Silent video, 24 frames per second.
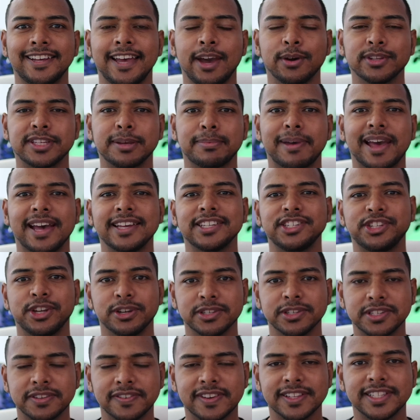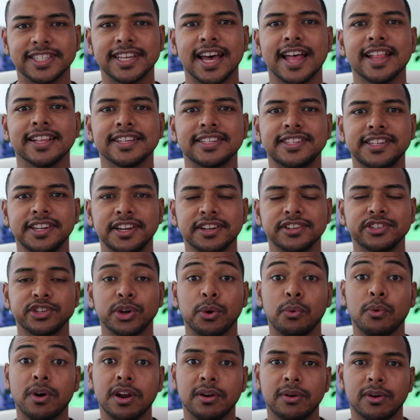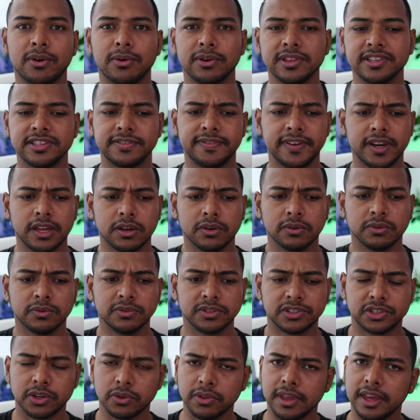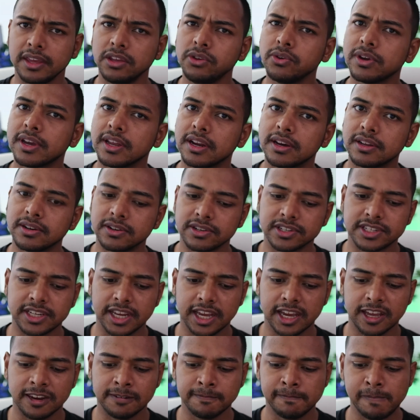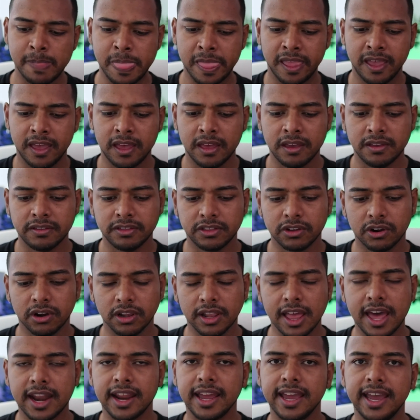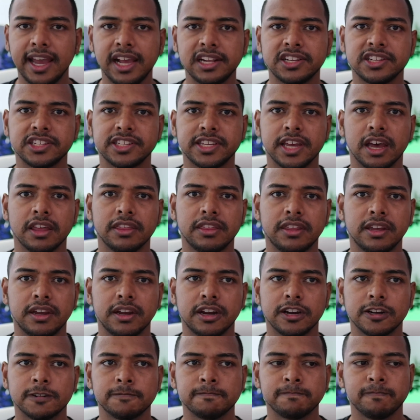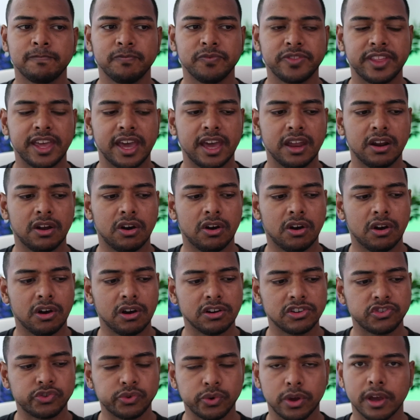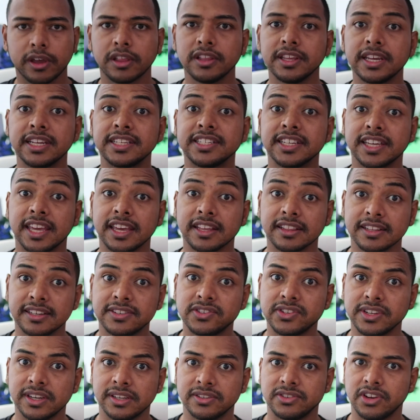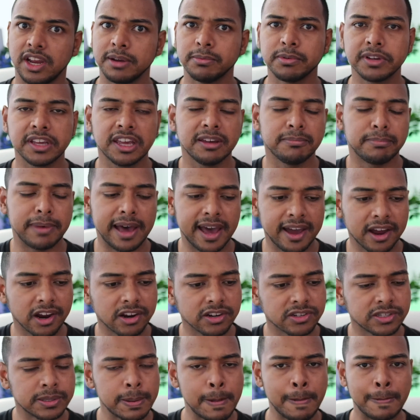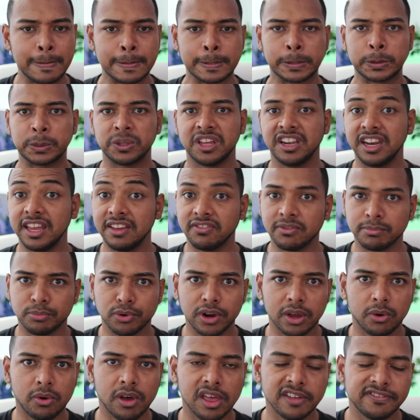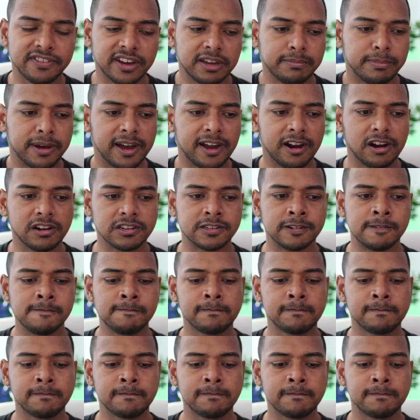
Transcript: Hey, what's up guys? Joseph Gonzalez here. So I want to record this video so that you can understand there are a lot of agents out there that are struggling to get listings. They're able to get buyers and even pre-qualified buyers,